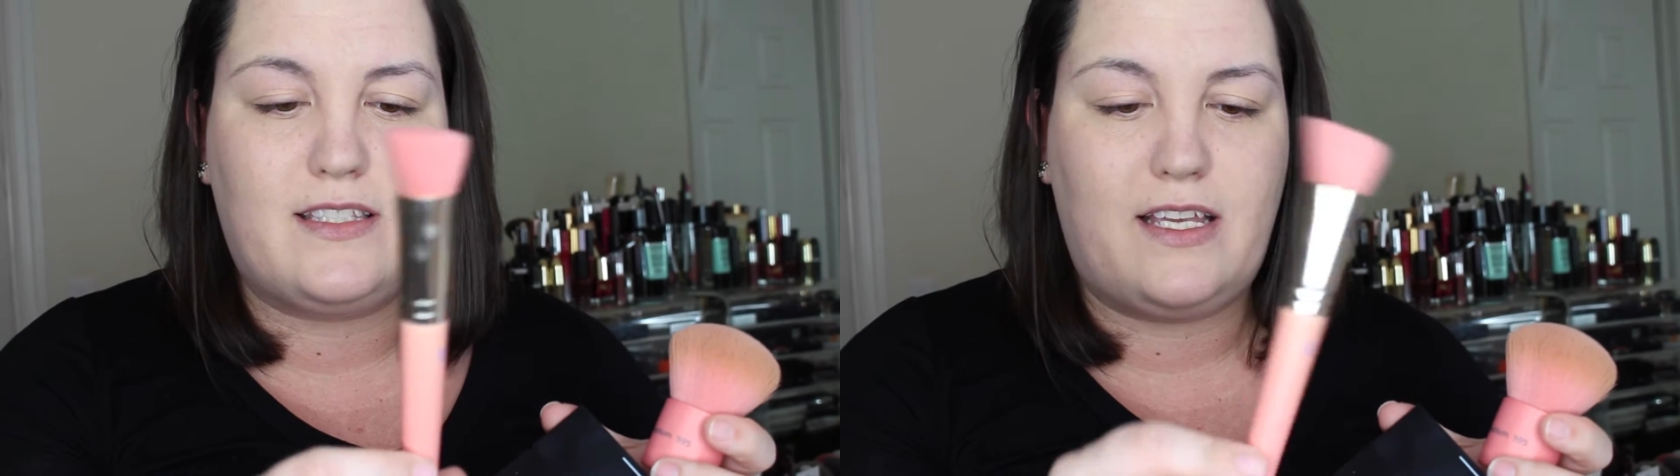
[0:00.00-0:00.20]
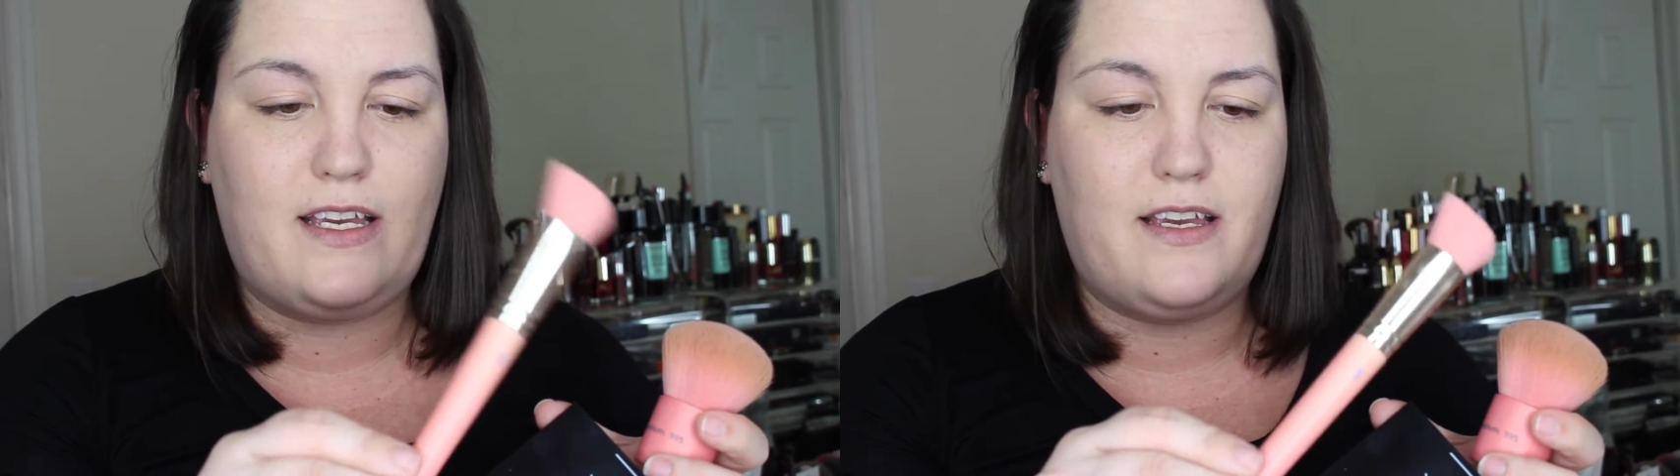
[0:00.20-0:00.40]

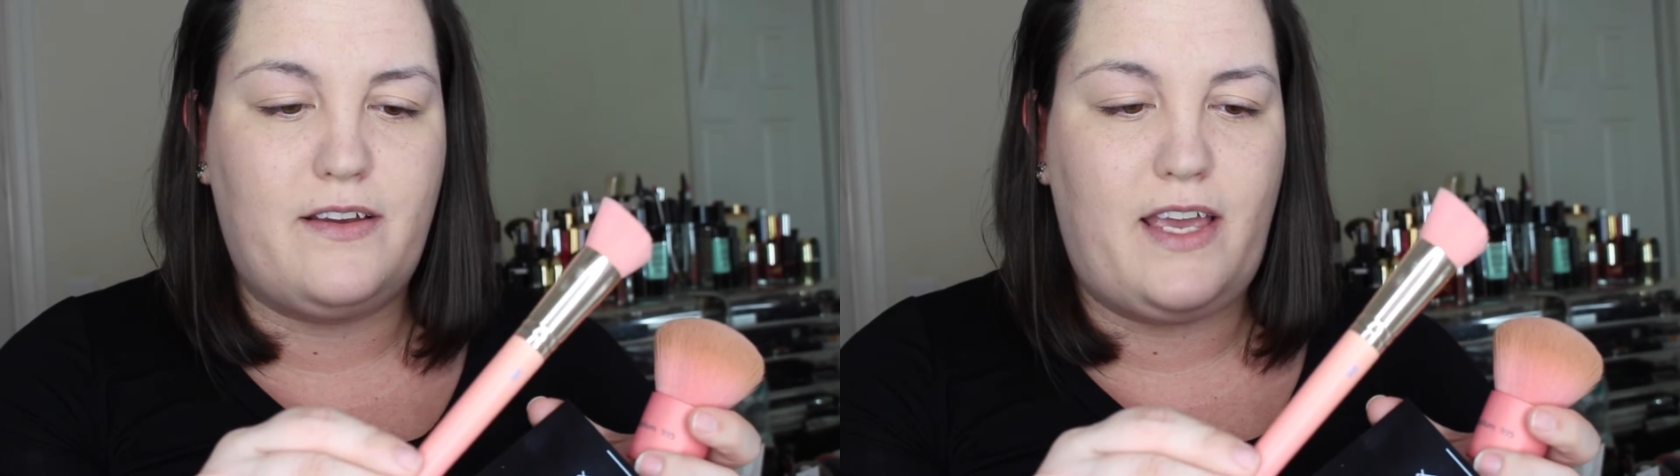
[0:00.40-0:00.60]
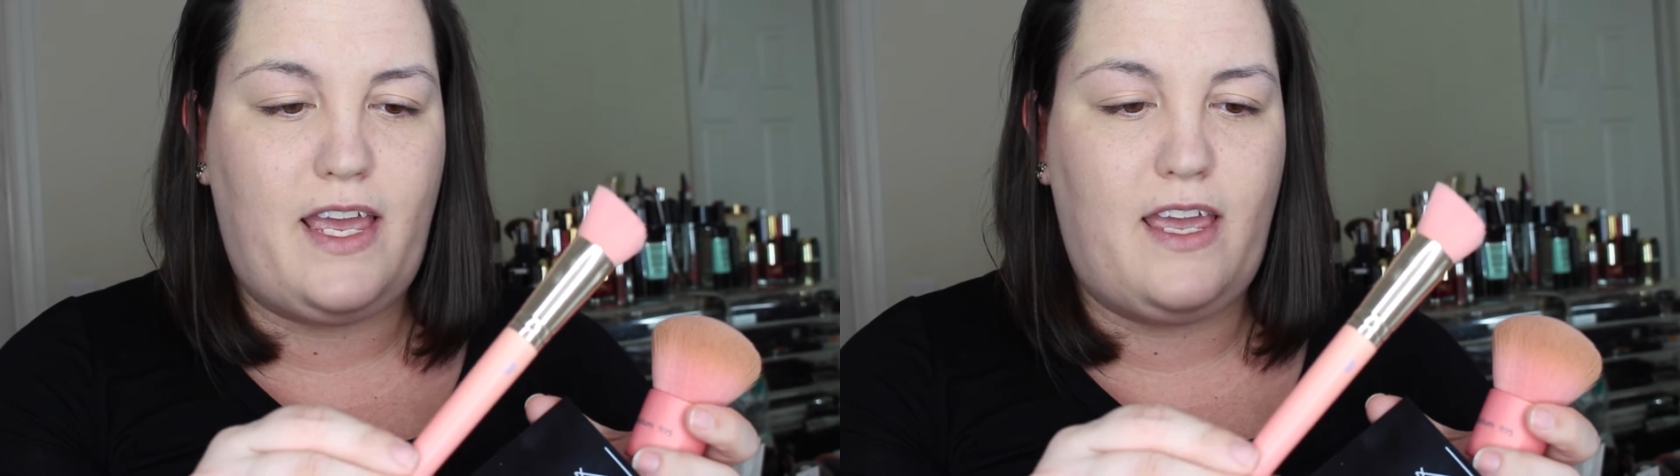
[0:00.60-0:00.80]

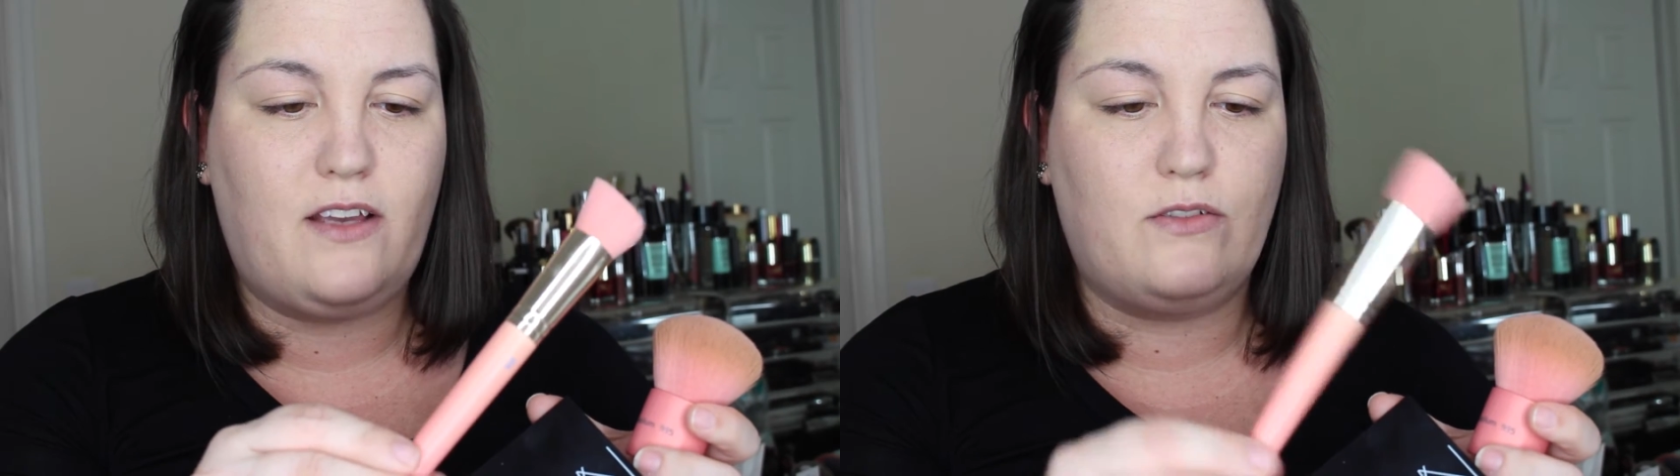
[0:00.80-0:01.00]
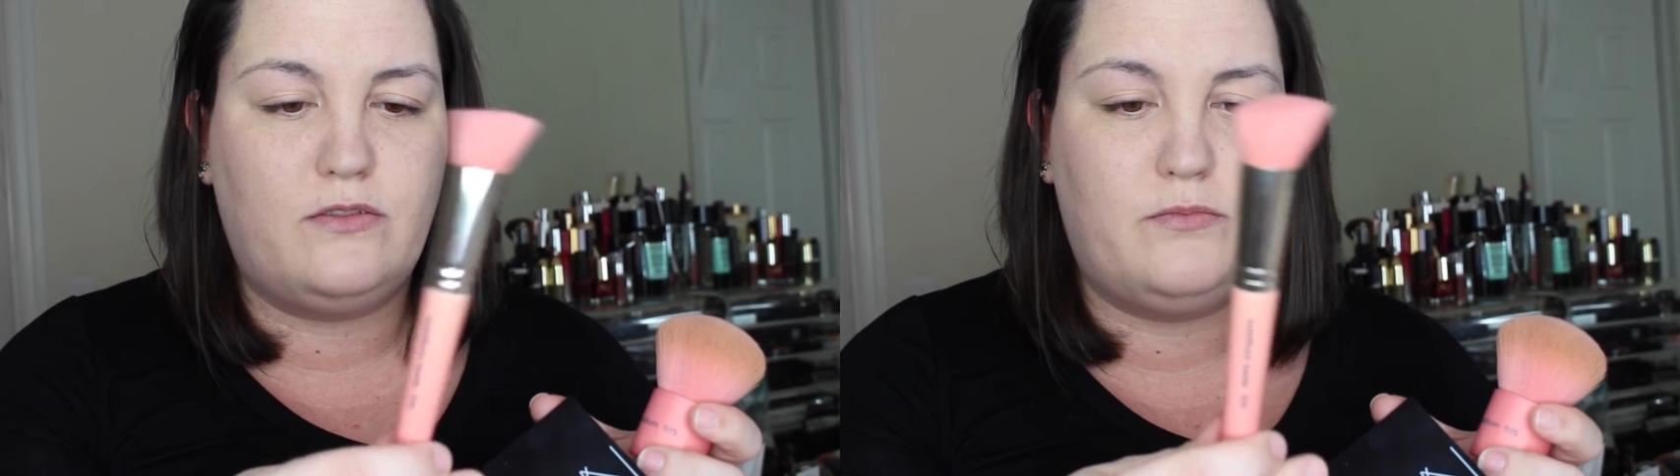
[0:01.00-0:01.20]
the
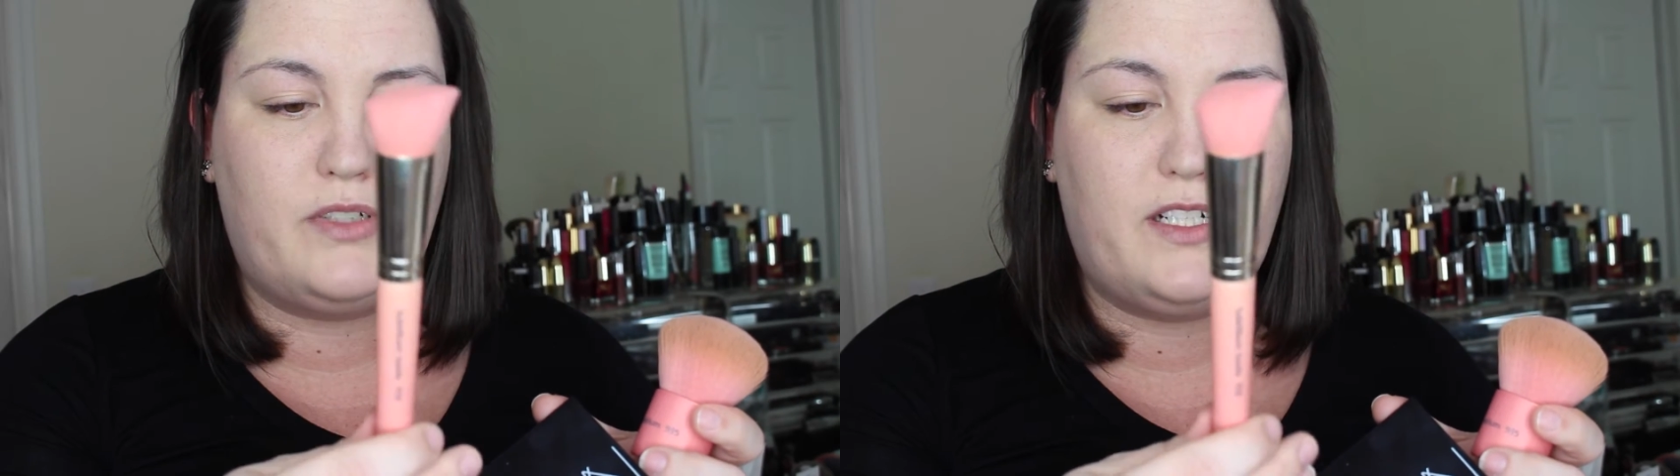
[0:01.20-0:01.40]
angled